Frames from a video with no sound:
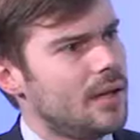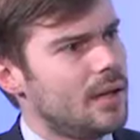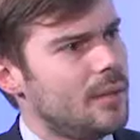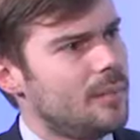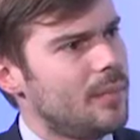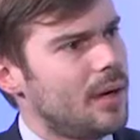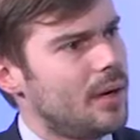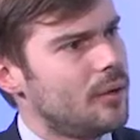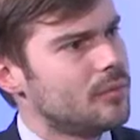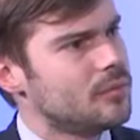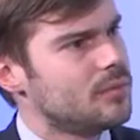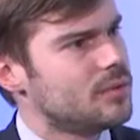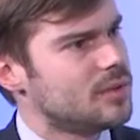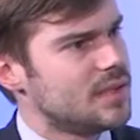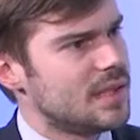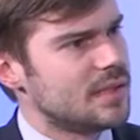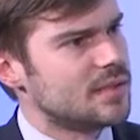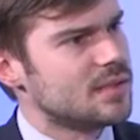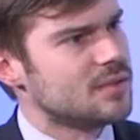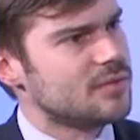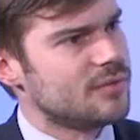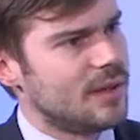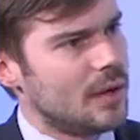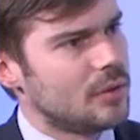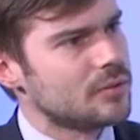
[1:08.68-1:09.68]
about
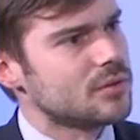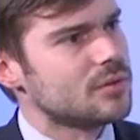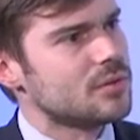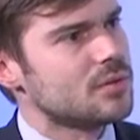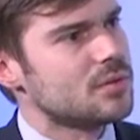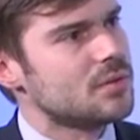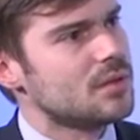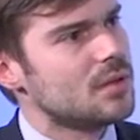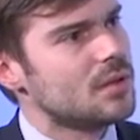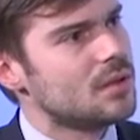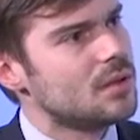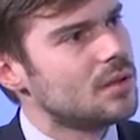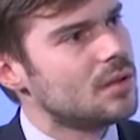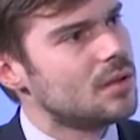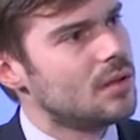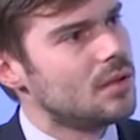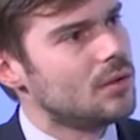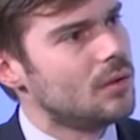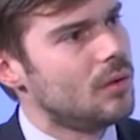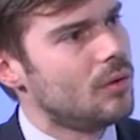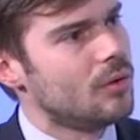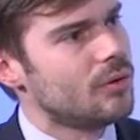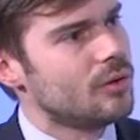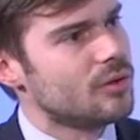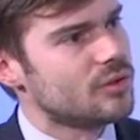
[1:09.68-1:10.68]
6,000
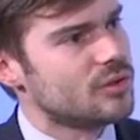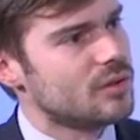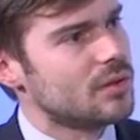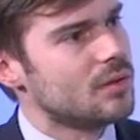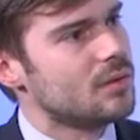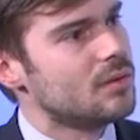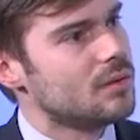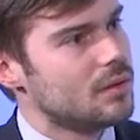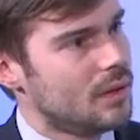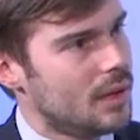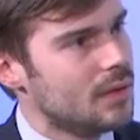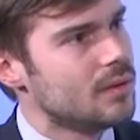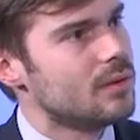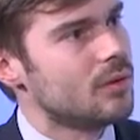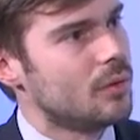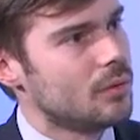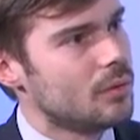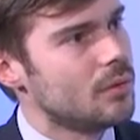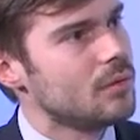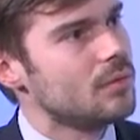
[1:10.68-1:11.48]
lawyers in total.